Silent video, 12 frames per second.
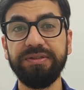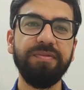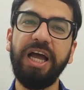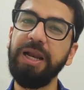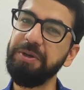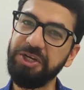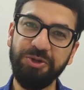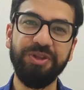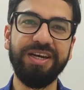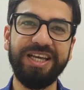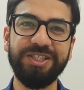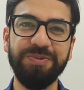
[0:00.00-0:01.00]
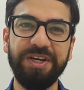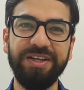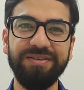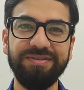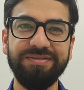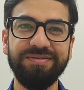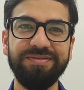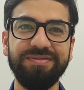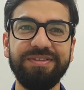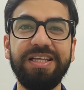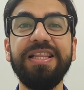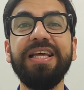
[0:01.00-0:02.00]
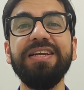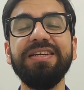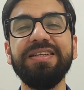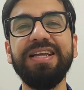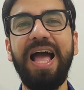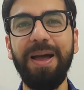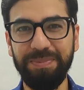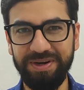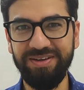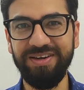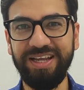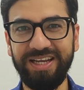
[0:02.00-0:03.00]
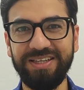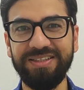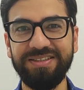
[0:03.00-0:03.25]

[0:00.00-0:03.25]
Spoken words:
I'll meet you in the next video. Till then, happy learning.